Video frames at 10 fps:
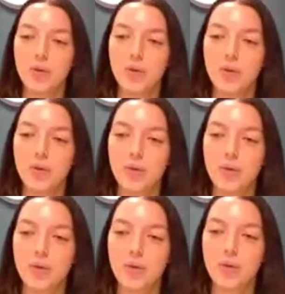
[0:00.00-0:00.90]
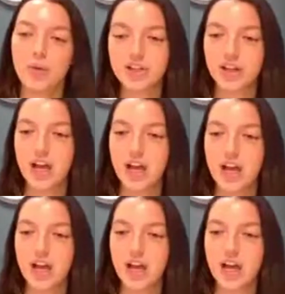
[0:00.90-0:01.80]
we'll bring that to your attention,
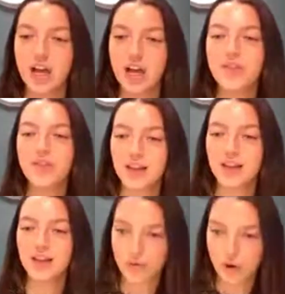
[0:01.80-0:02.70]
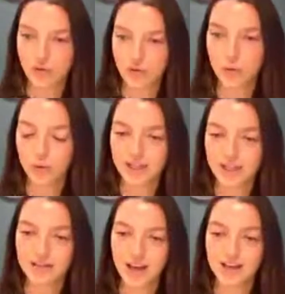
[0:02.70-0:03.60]
along with things like profit
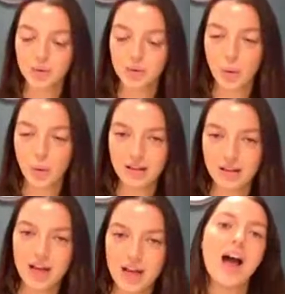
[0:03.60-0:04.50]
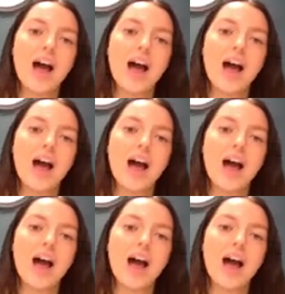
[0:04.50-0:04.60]
warnings as well.